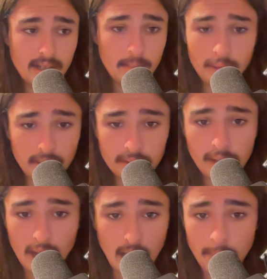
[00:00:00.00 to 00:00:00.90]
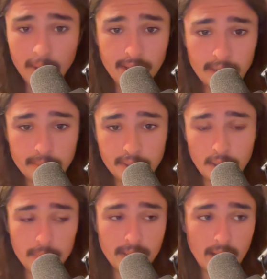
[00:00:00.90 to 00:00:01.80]
But I'm going to end up
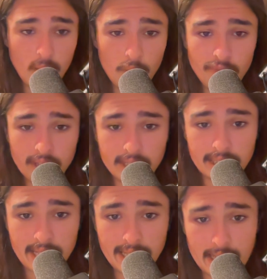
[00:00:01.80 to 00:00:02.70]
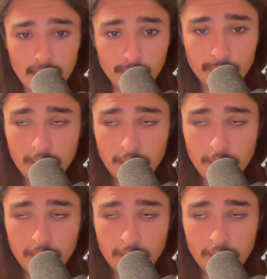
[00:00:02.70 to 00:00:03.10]
subbing that whole fucking thing out.